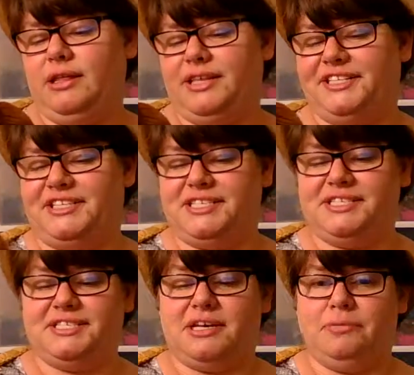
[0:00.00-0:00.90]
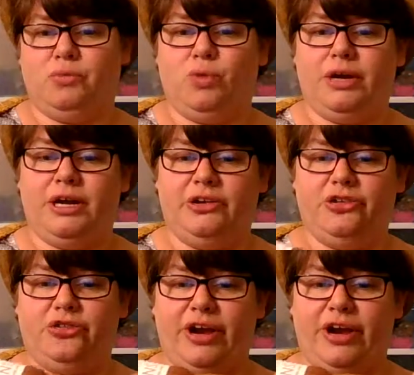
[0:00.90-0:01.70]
This is 100